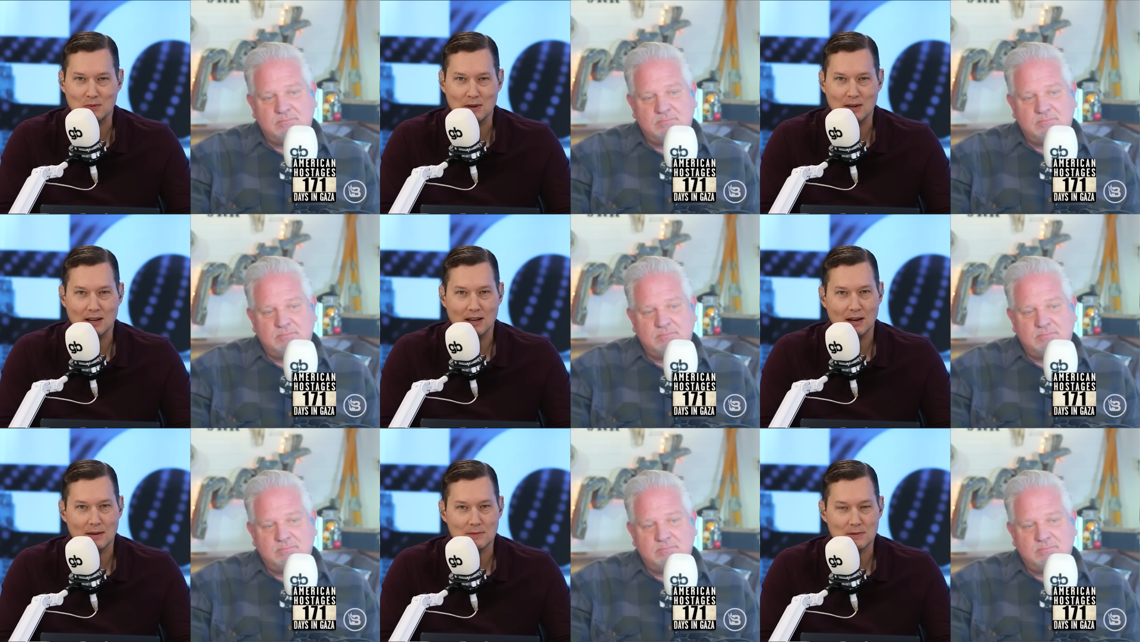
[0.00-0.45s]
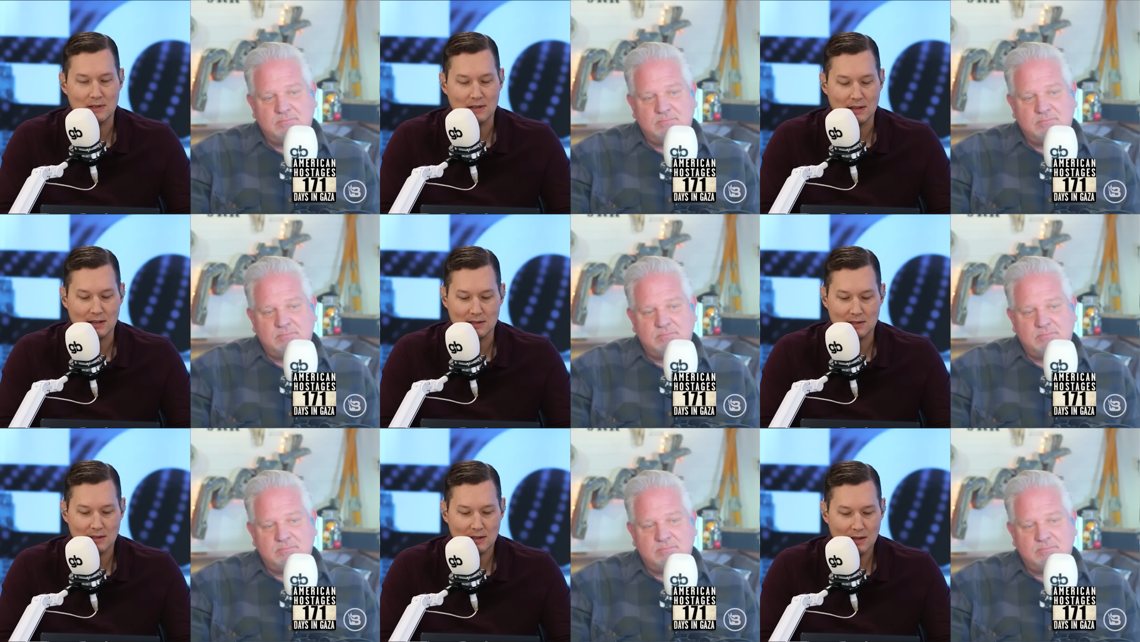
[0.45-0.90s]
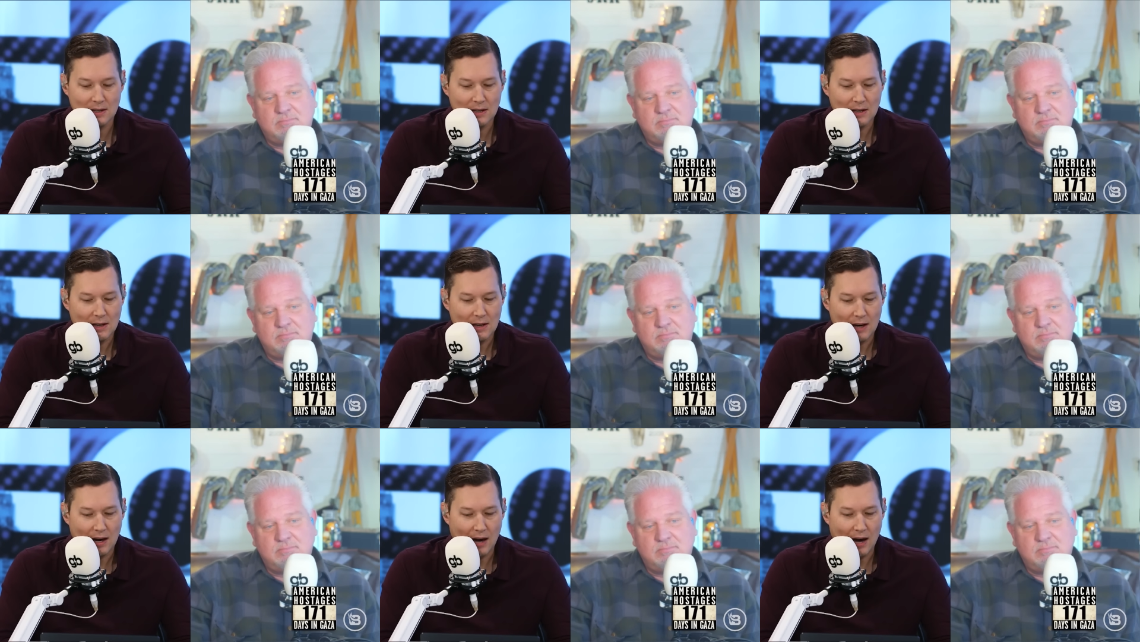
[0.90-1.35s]
Speaker 1: when it comes to this.
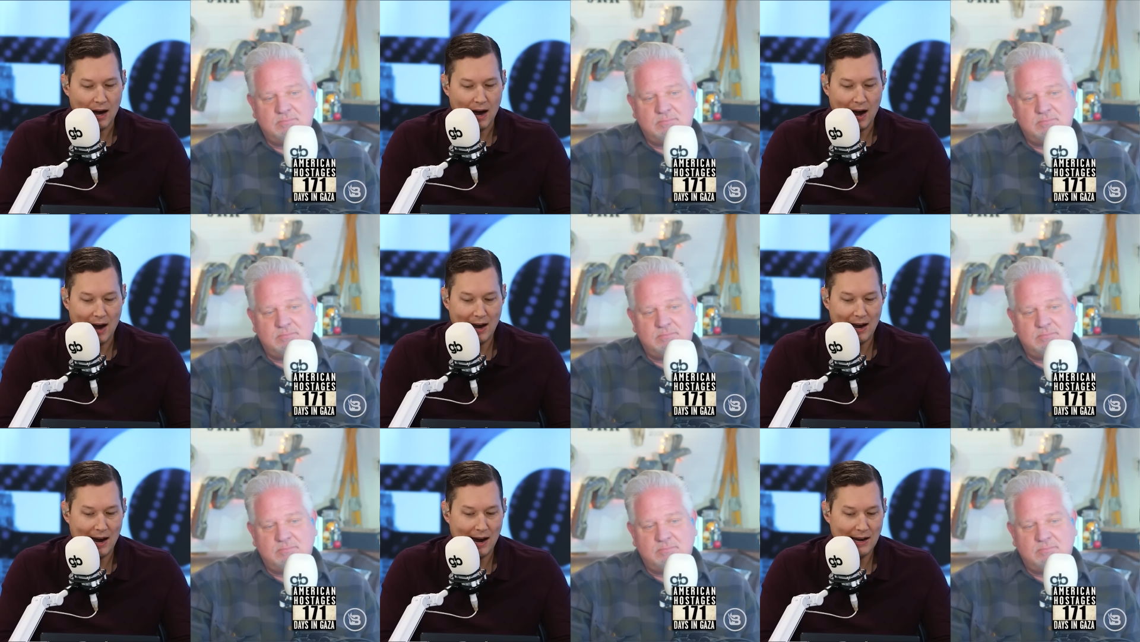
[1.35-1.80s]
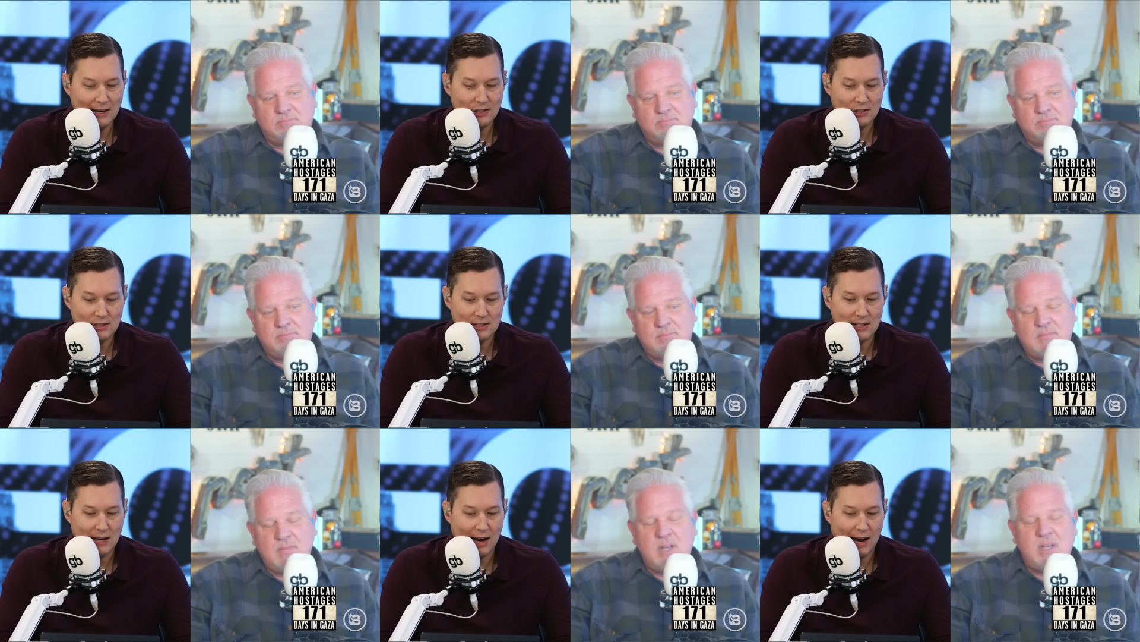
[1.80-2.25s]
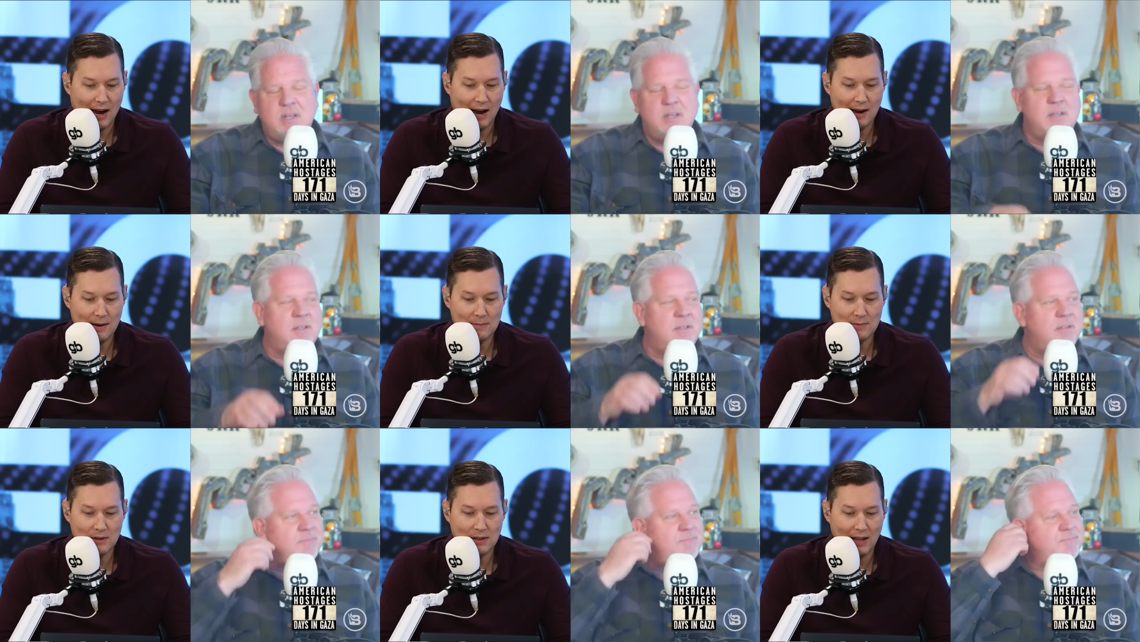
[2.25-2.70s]
Uh, I I just
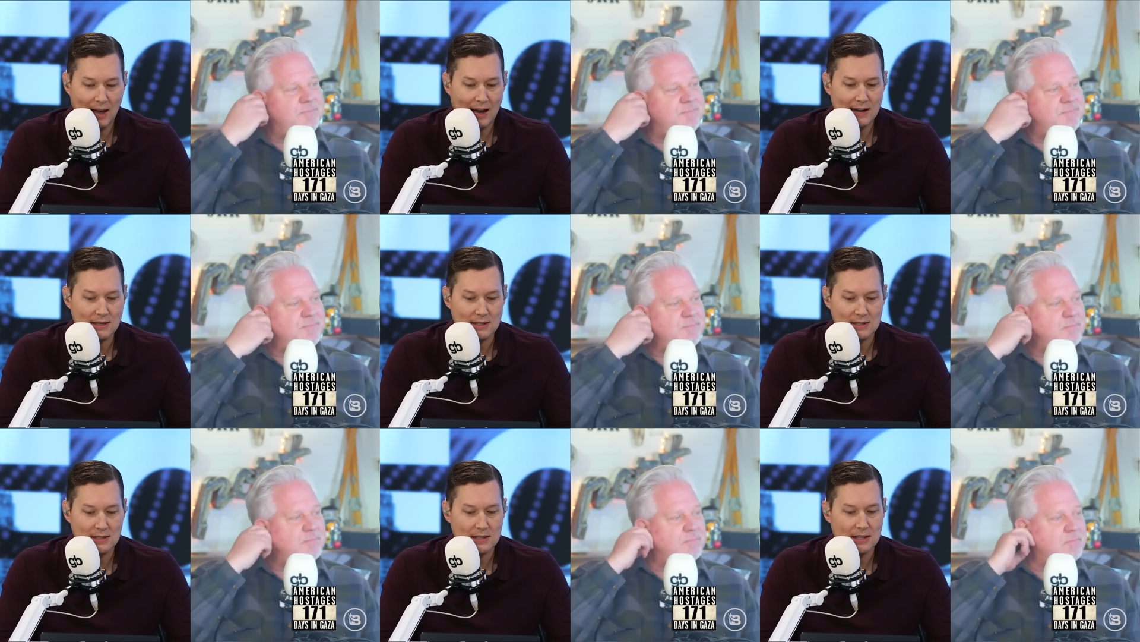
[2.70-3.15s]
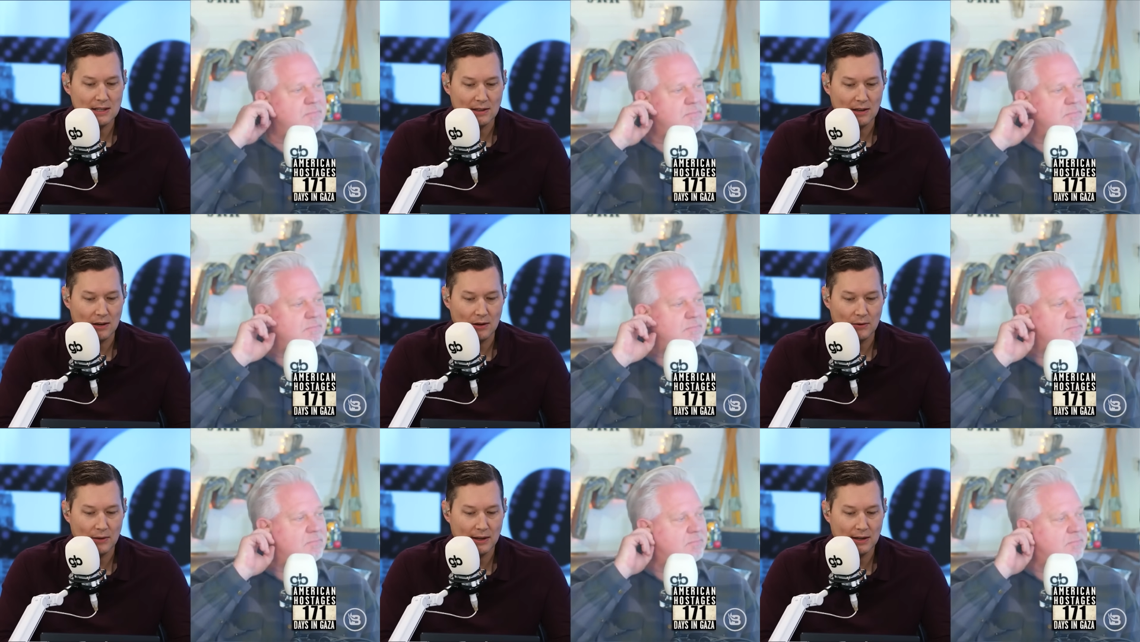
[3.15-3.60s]
I am glad to see, though,